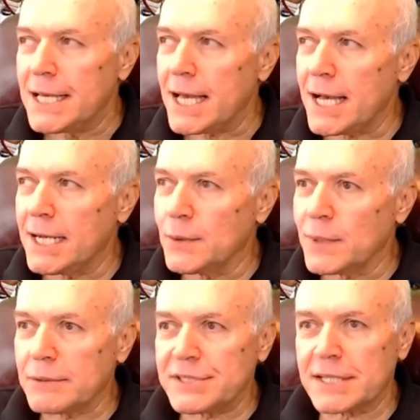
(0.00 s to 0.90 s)
When
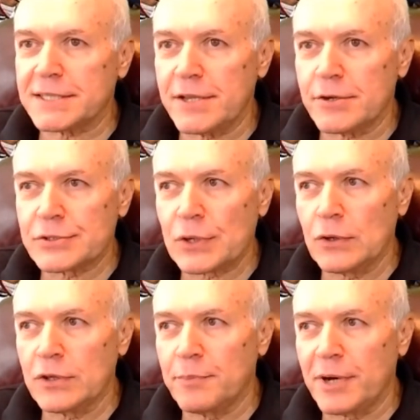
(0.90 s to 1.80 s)
I was 16 years
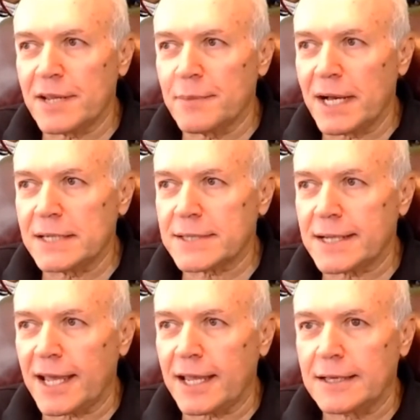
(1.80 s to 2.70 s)
old, a buddy of mine
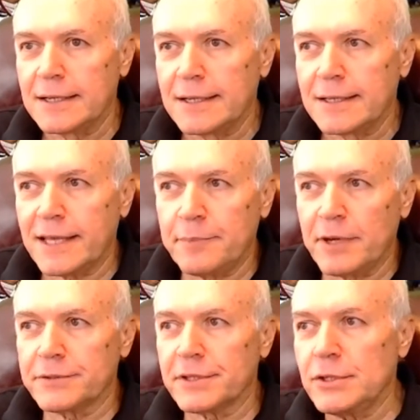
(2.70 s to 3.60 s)
said, hey, they
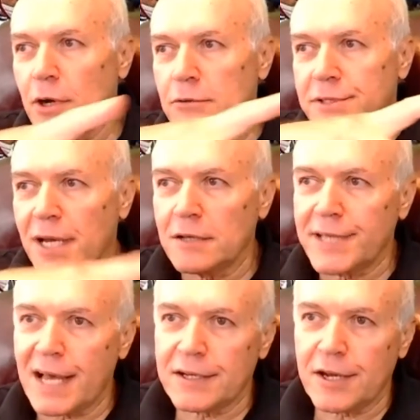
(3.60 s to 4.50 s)
built a new hotel
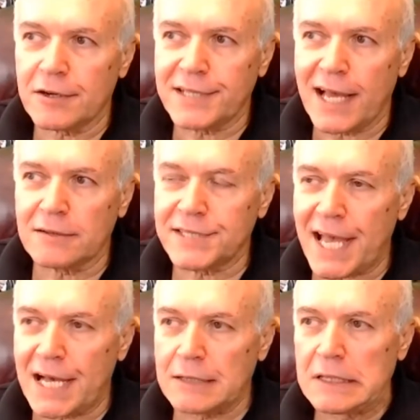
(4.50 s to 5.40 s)
down here in
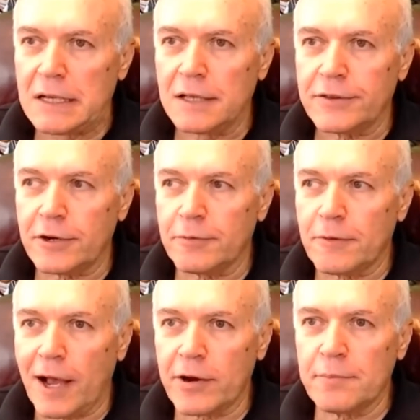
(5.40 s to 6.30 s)
downtown. They're
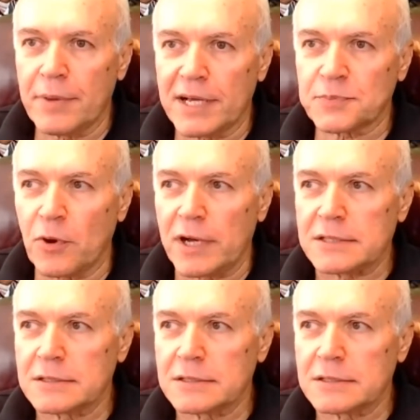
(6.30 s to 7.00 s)
hiring busboys.